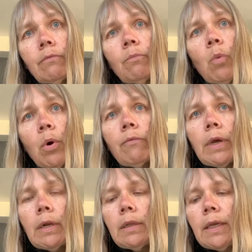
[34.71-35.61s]
more
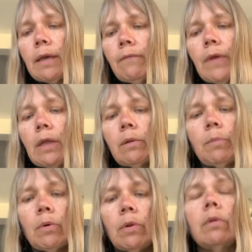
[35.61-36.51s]
readily
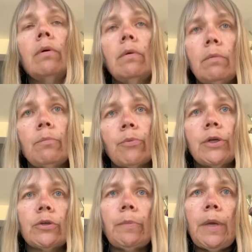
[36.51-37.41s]
available
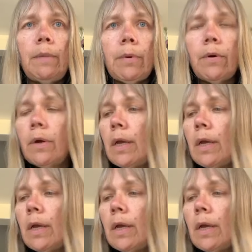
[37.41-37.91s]
printer paper.